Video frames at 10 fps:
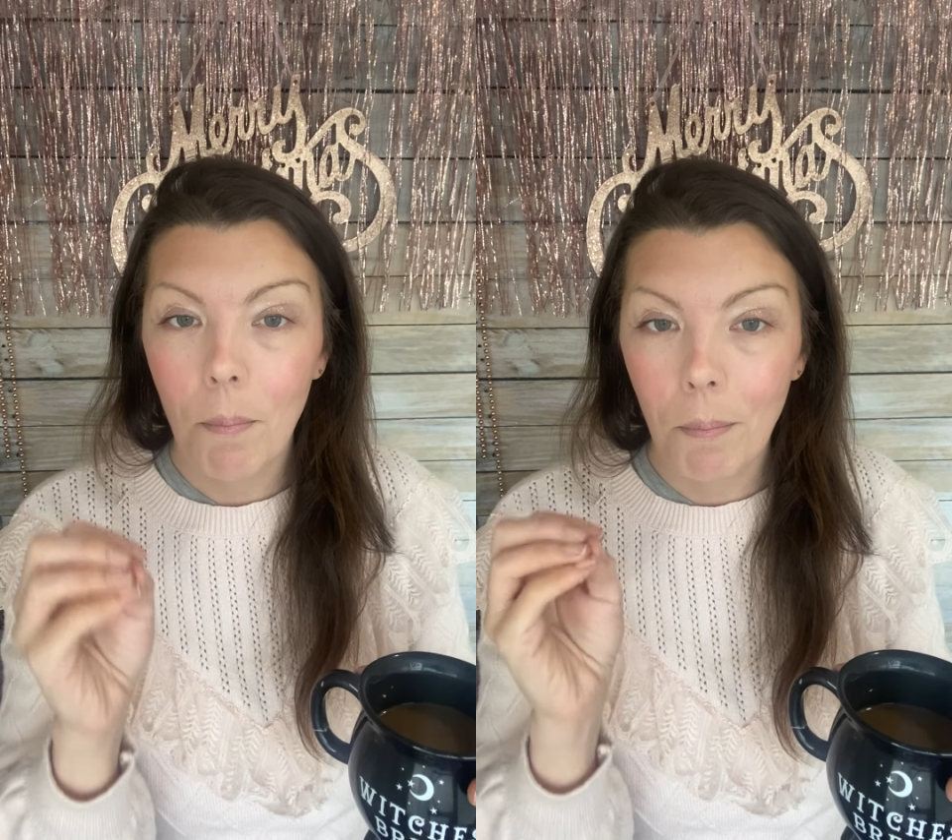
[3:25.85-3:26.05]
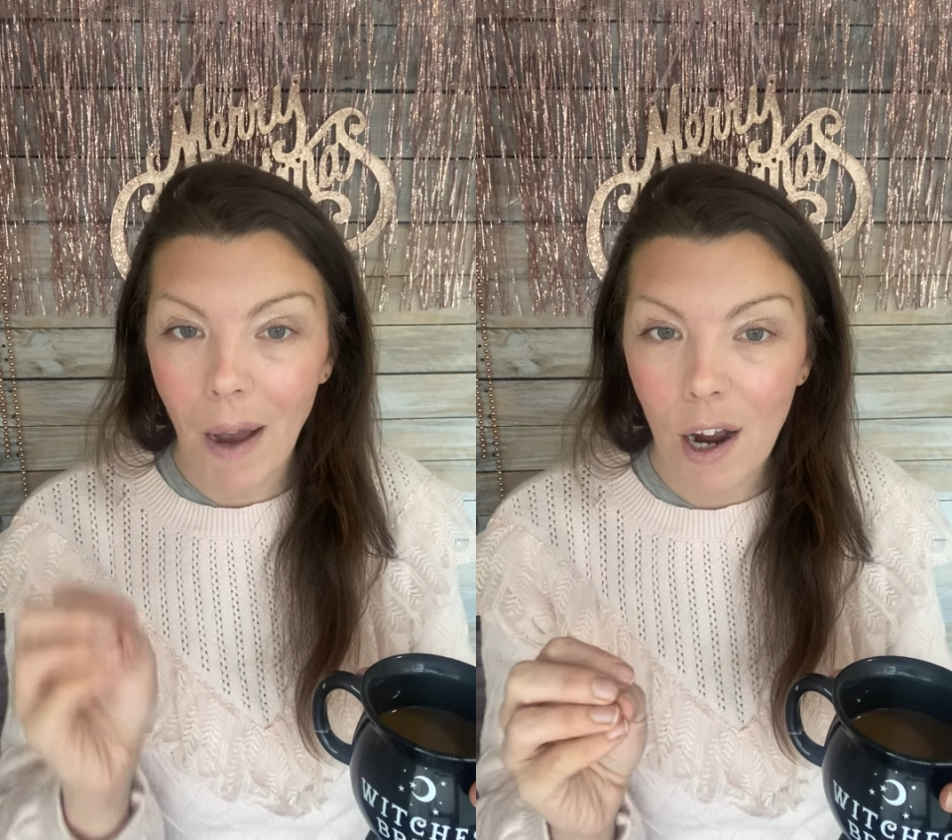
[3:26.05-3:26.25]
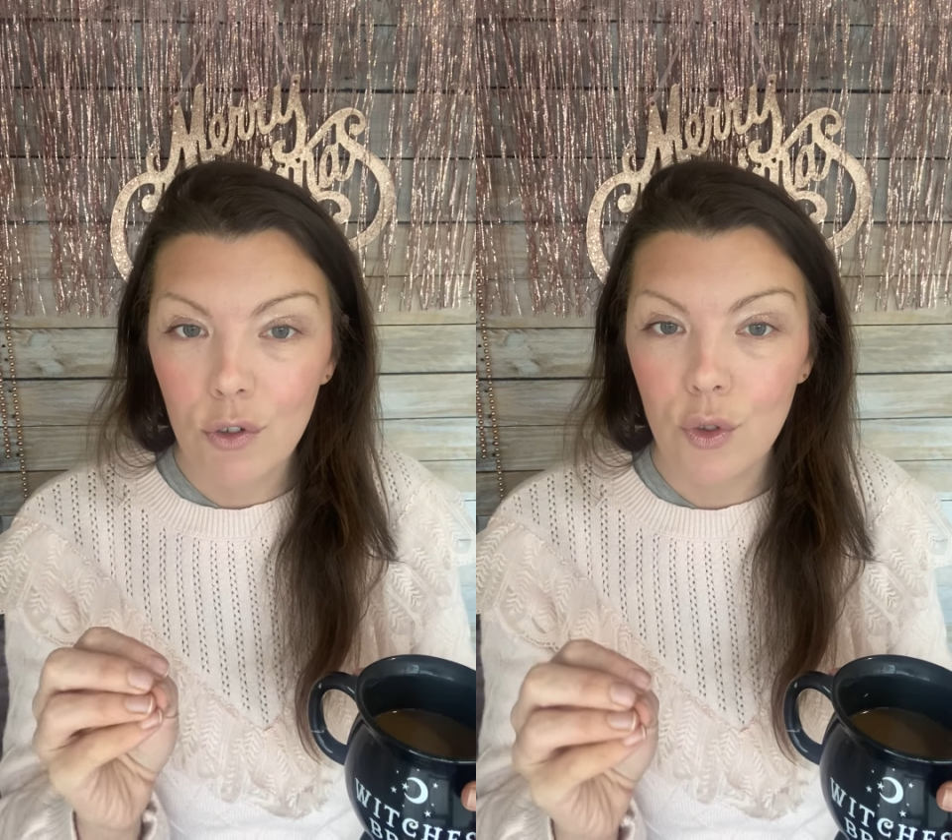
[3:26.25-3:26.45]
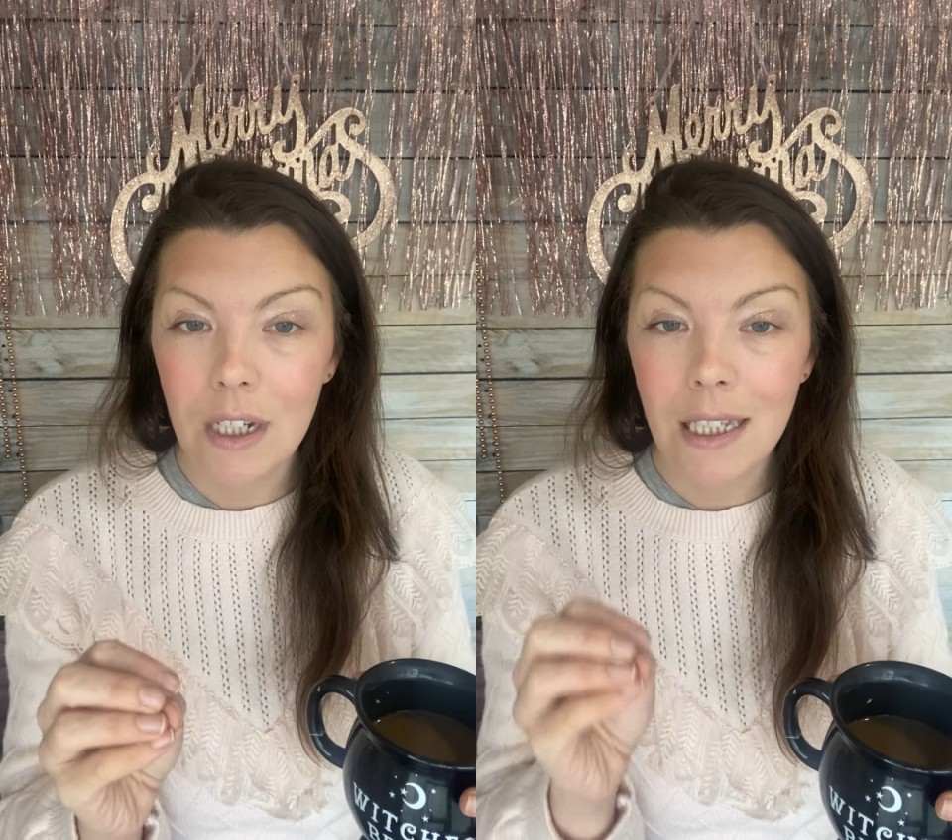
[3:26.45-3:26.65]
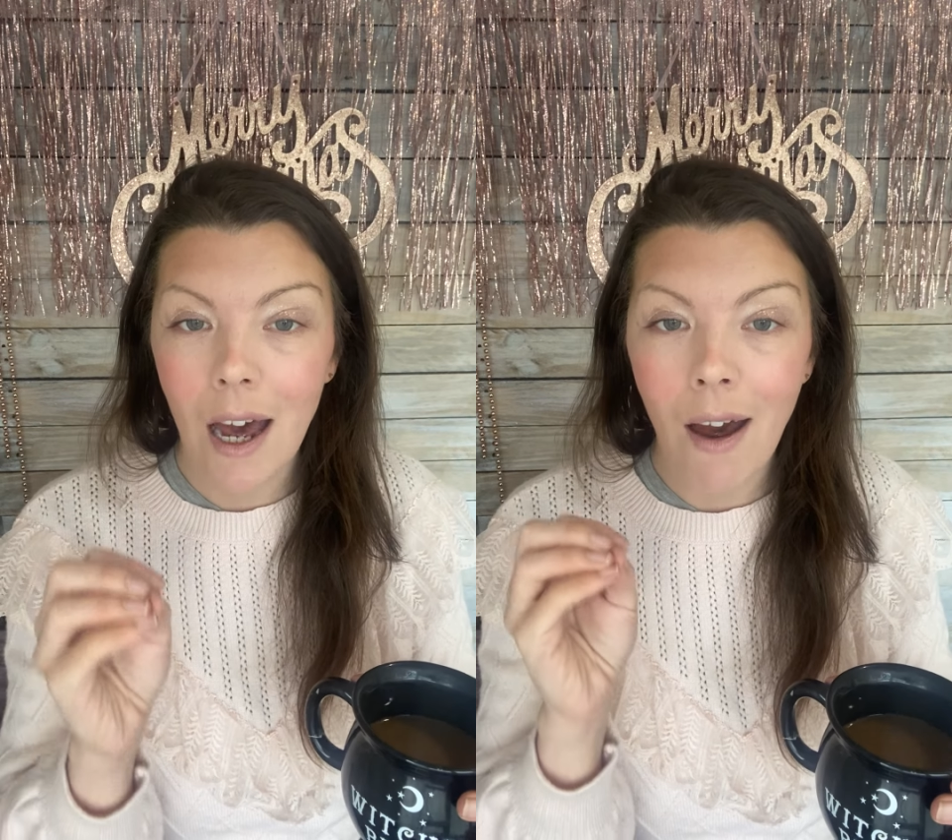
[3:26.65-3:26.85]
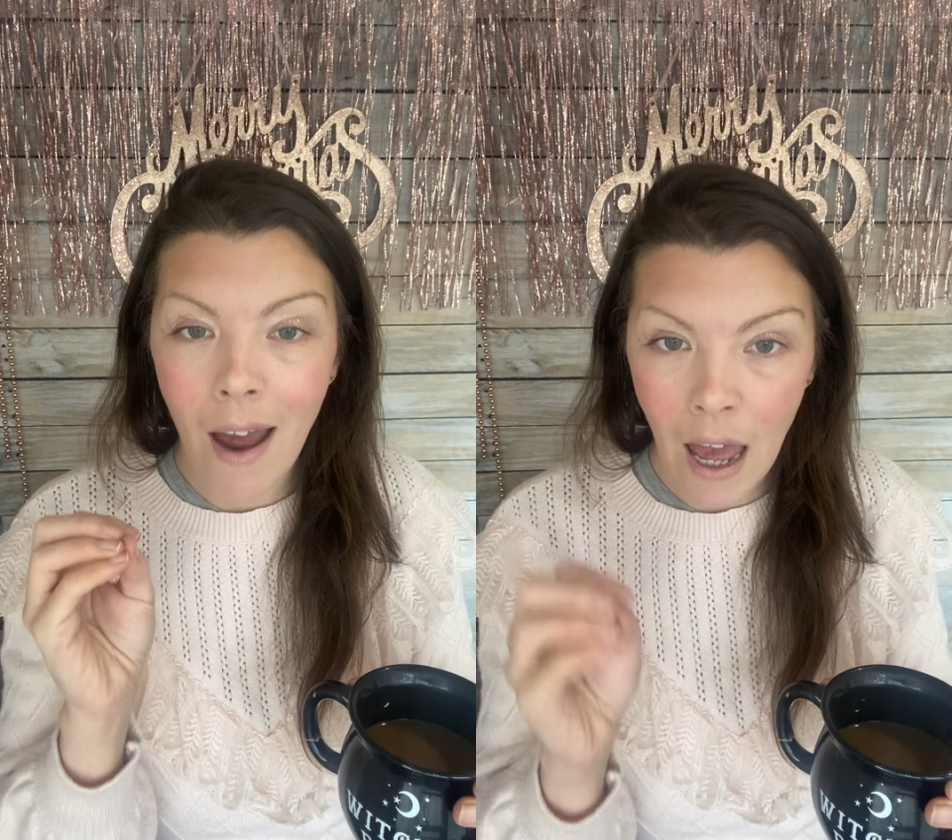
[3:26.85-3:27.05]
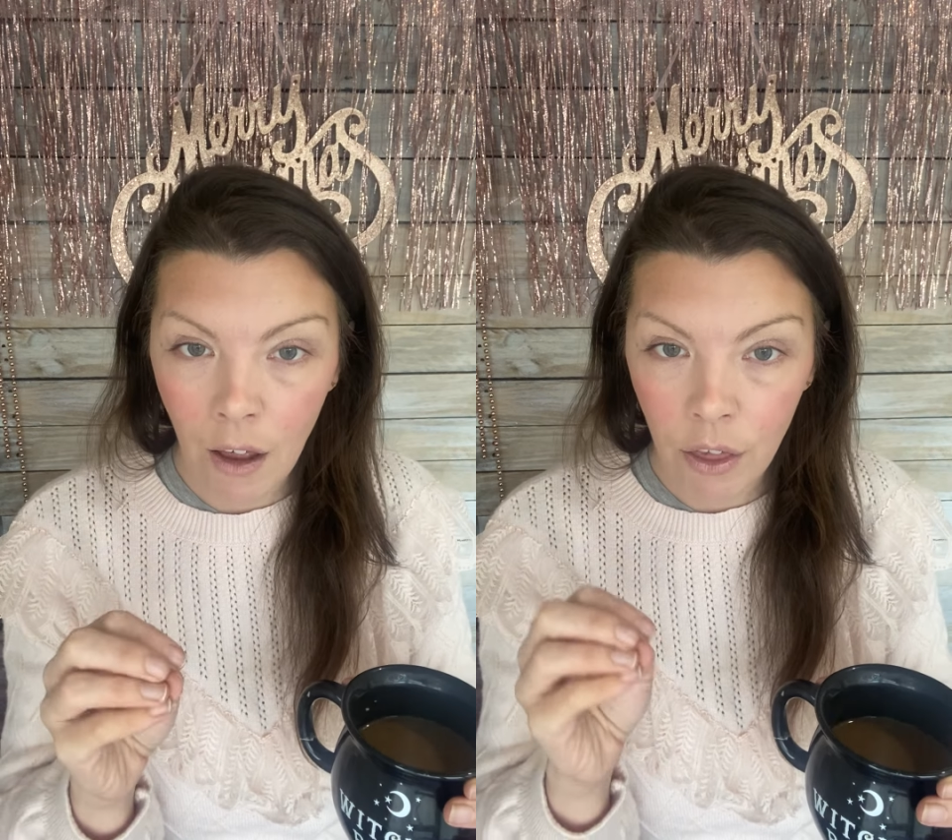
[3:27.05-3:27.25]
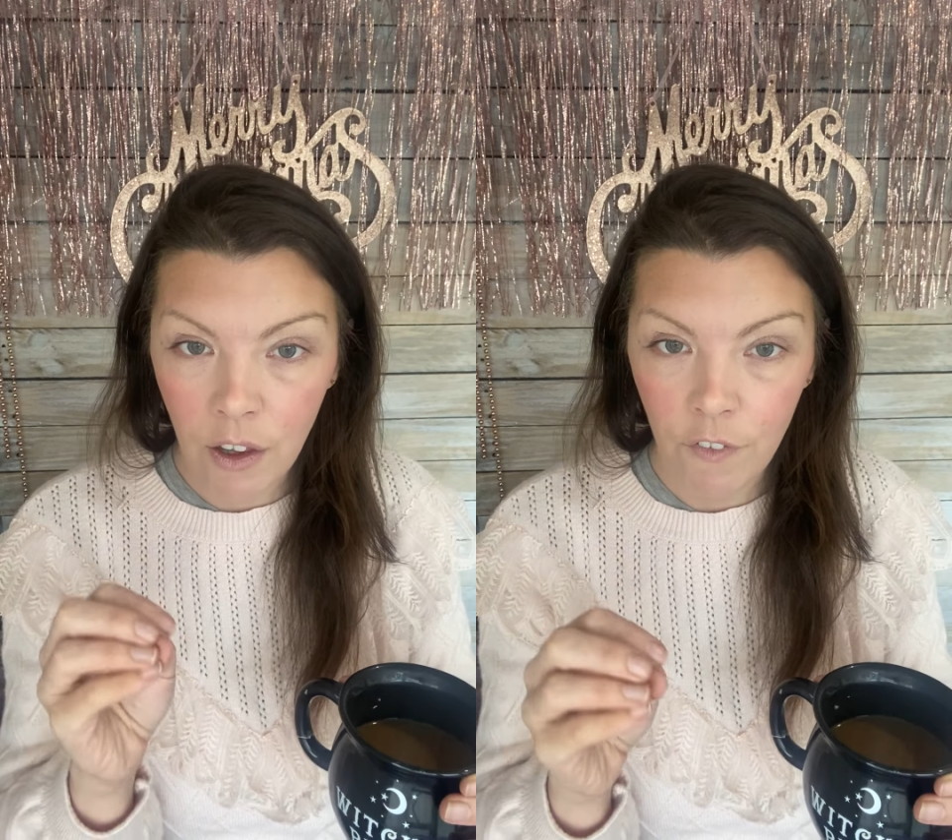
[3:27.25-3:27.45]
boundaries that are
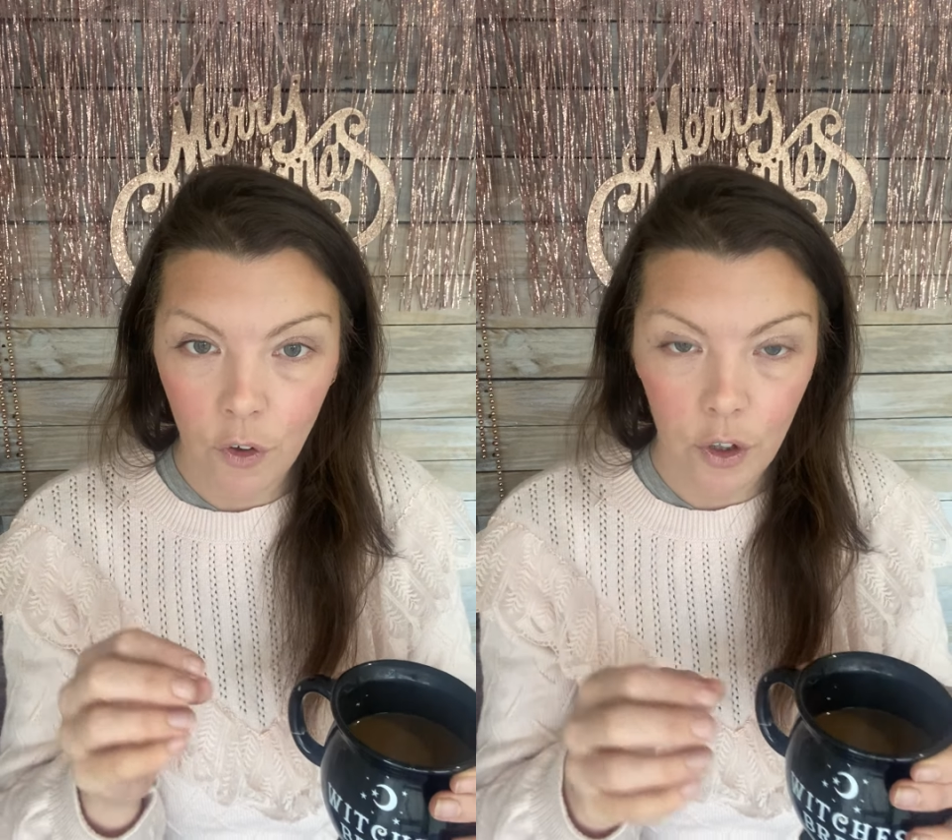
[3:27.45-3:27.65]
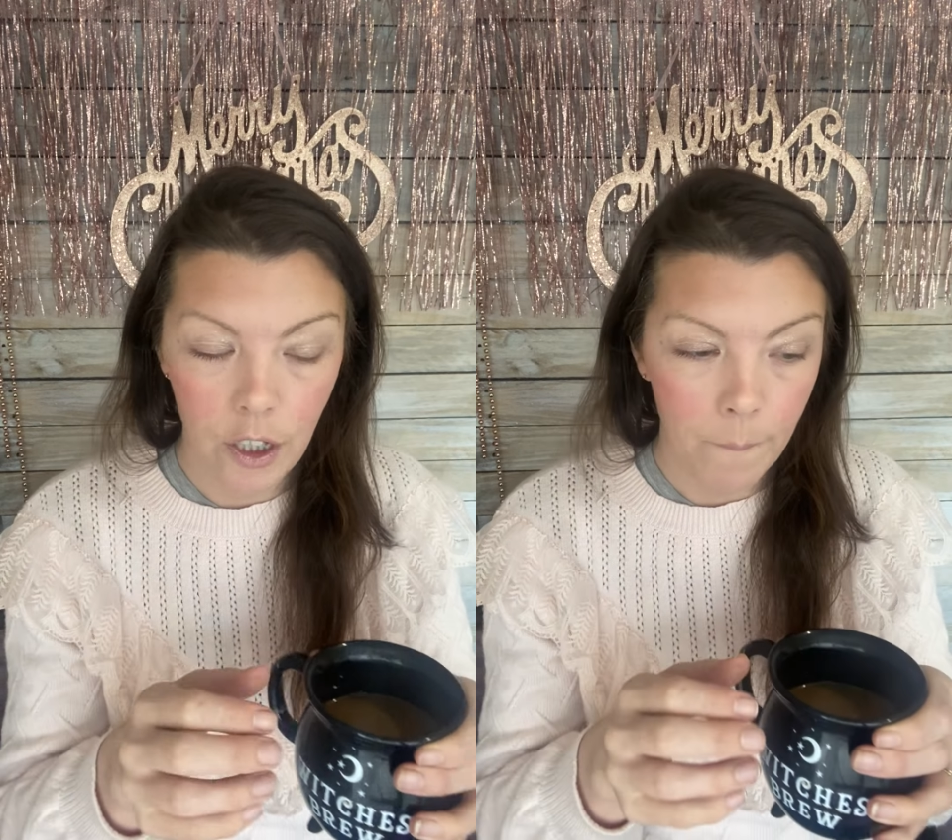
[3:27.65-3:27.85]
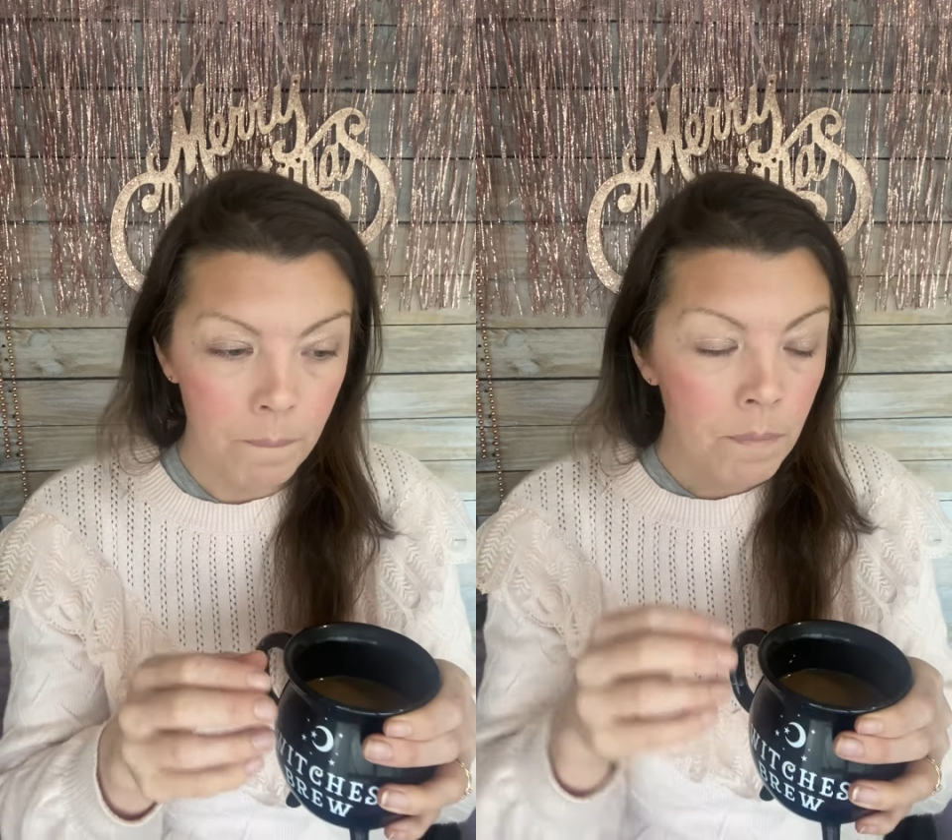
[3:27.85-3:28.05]
healthy for you,